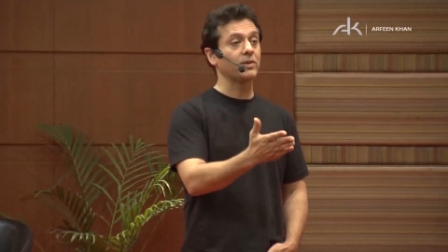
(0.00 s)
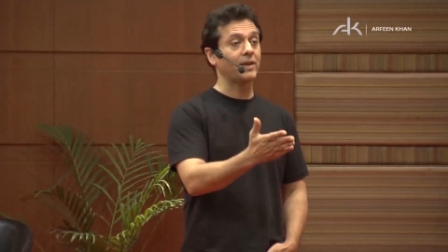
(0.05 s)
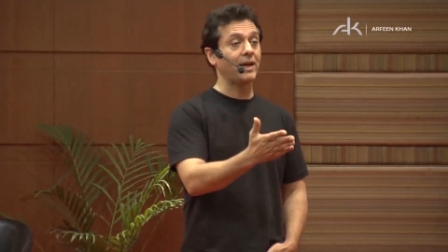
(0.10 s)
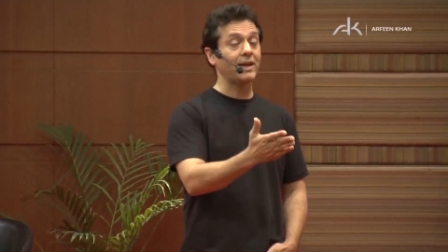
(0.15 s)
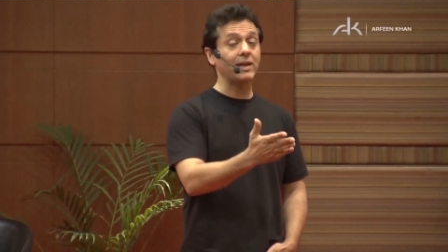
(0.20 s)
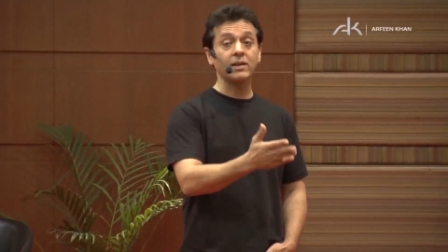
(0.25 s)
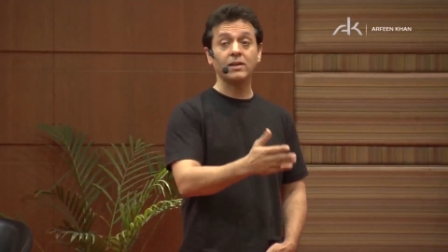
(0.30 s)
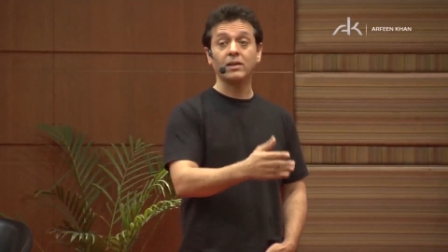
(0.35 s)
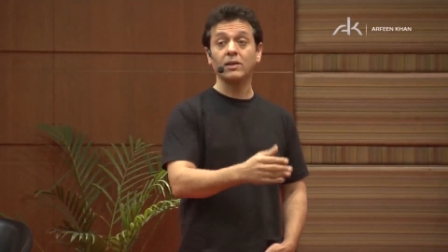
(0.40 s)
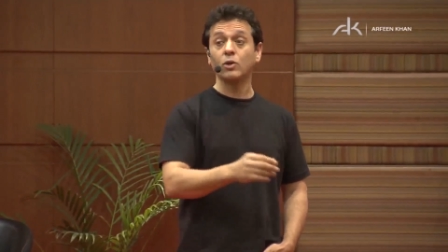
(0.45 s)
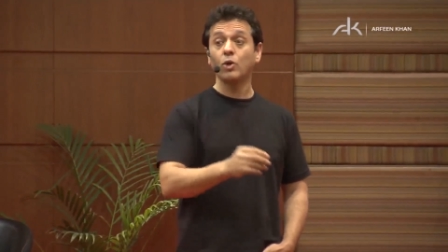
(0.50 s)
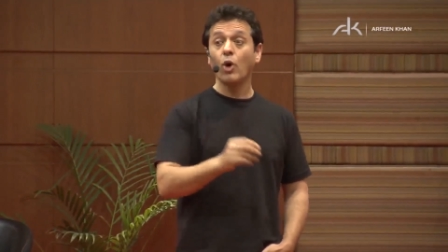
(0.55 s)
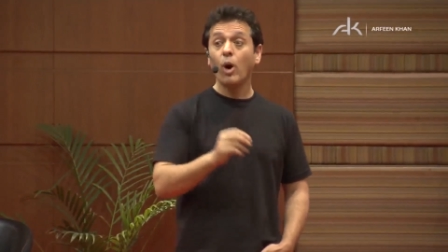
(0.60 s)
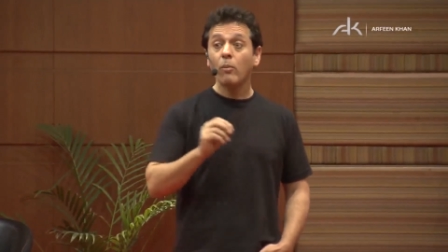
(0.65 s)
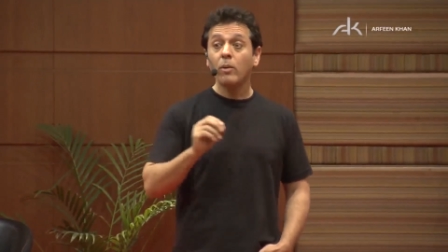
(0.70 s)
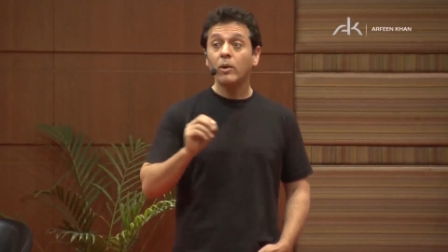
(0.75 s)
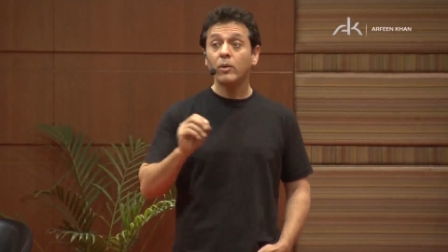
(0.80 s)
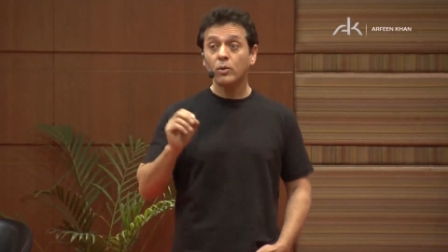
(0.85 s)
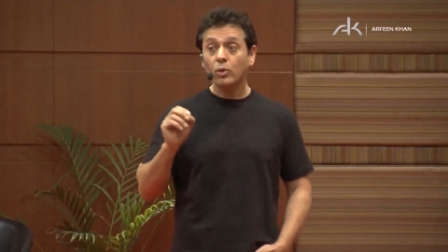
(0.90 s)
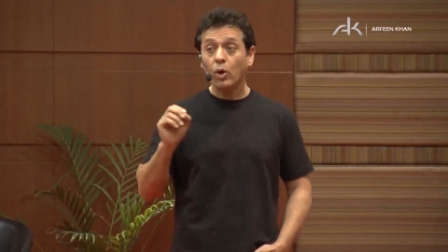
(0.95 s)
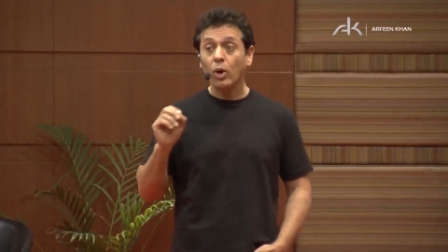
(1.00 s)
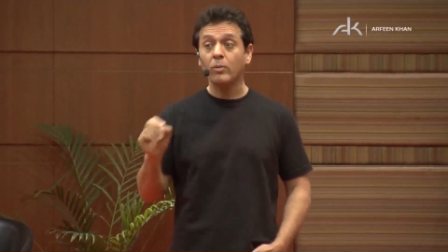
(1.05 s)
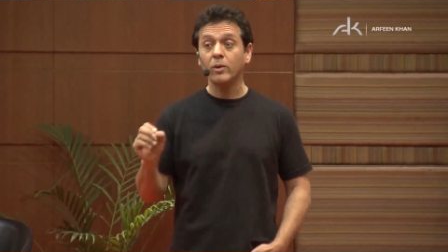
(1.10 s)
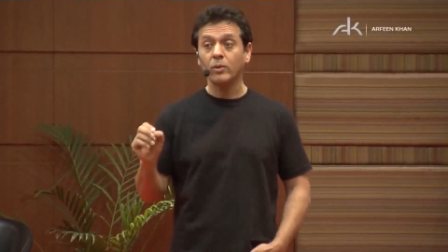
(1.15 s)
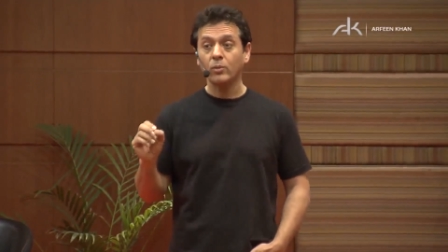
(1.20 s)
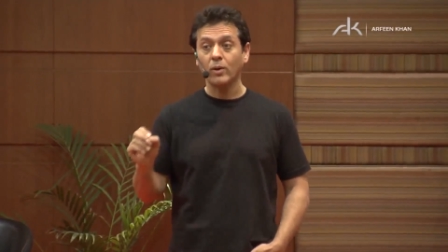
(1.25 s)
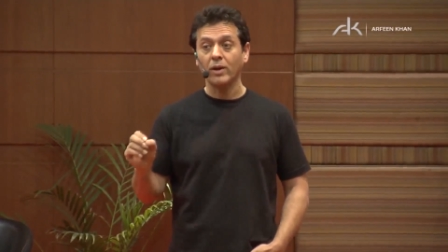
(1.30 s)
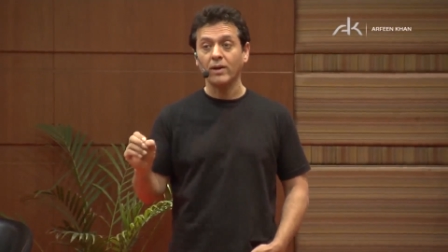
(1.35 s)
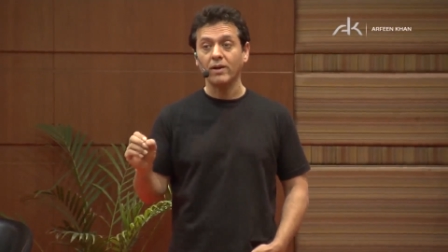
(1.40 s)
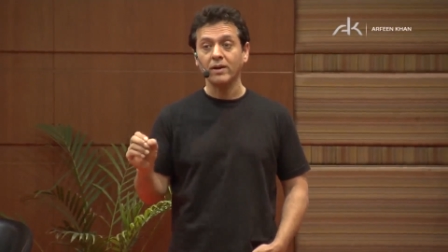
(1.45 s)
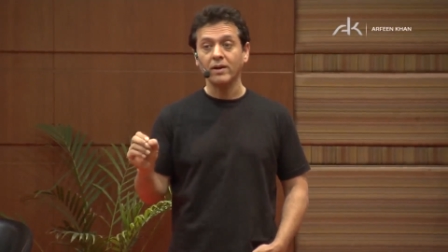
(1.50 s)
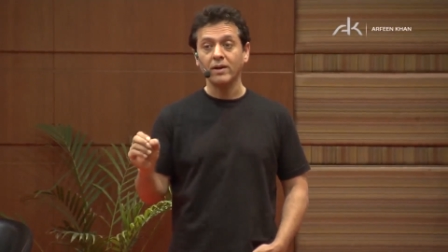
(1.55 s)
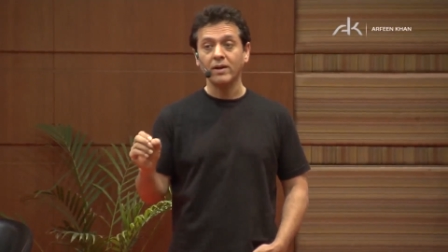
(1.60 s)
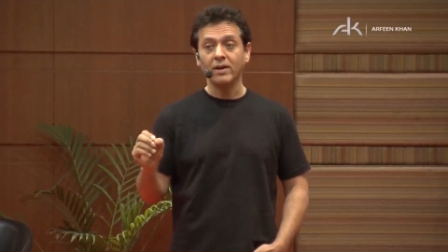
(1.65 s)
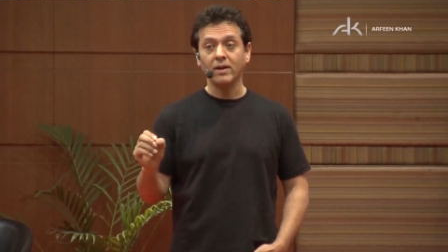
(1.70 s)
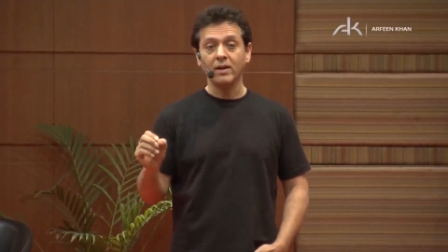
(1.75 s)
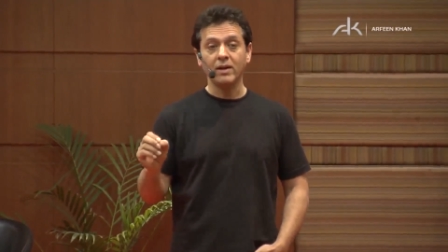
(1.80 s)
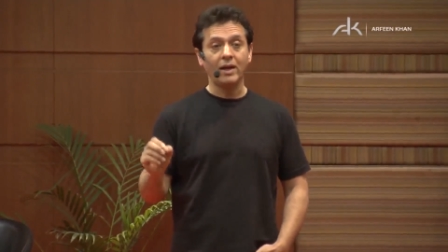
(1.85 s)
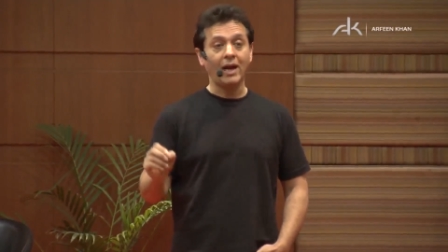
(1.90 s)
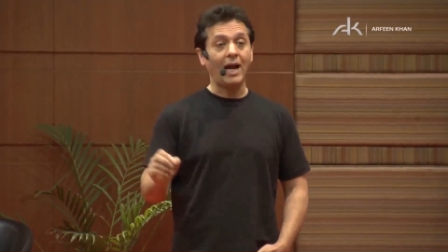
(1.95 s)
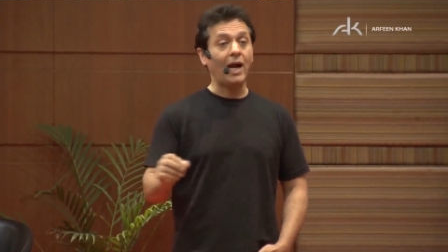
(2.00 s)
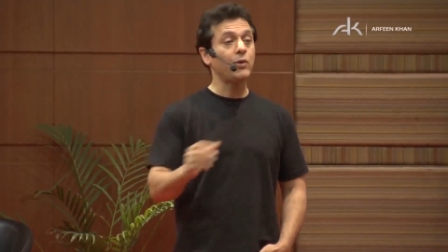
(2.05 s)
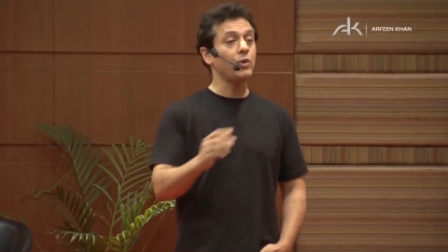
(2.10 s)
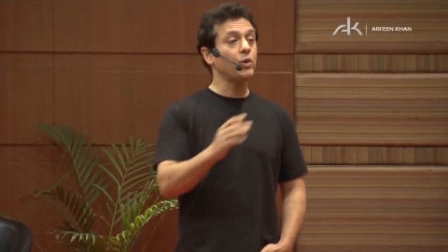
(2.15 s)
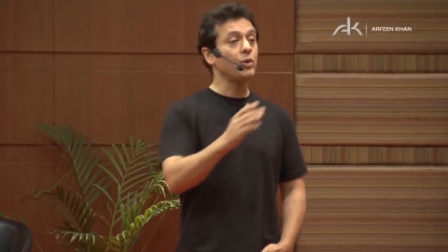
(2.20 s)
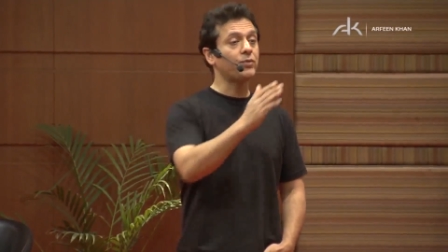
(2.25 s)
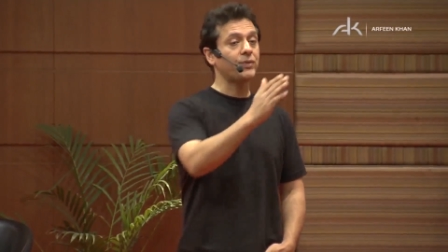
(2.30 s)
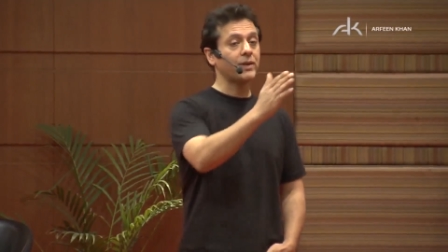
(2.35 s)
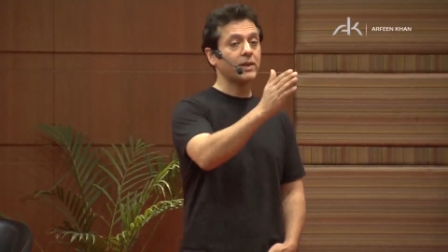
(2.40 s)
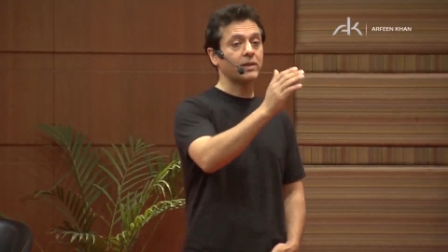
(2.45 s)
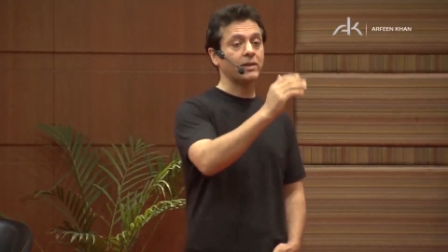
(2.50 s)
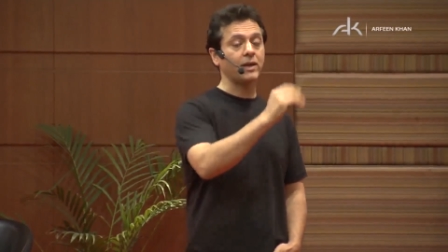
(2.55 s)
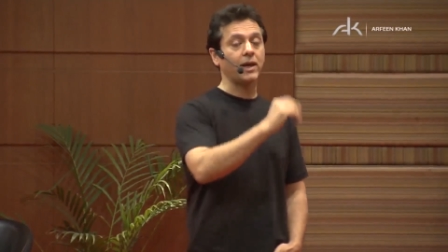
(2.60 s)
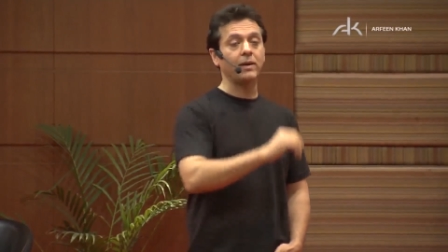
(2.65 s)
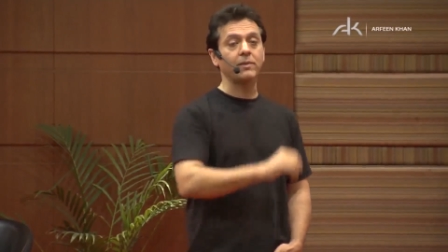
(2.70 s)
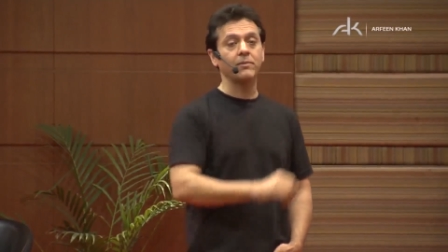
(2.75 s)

that is a common one. How do you fix that?